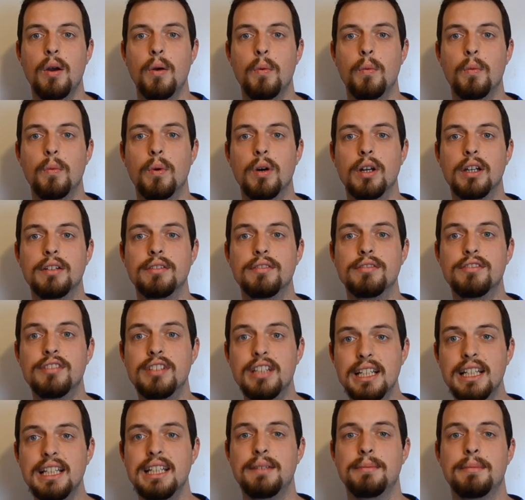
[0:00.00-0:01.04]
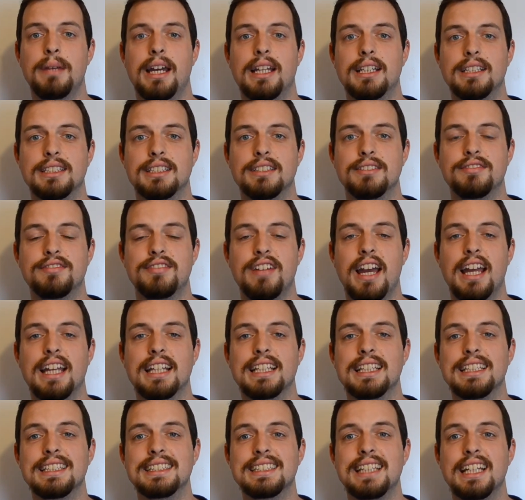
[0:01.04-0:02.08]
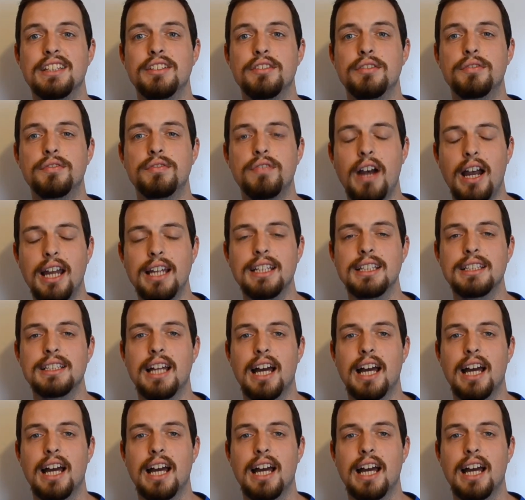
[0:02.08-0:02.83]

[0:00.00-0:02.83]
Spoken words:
What really matters, in fact, is that you find a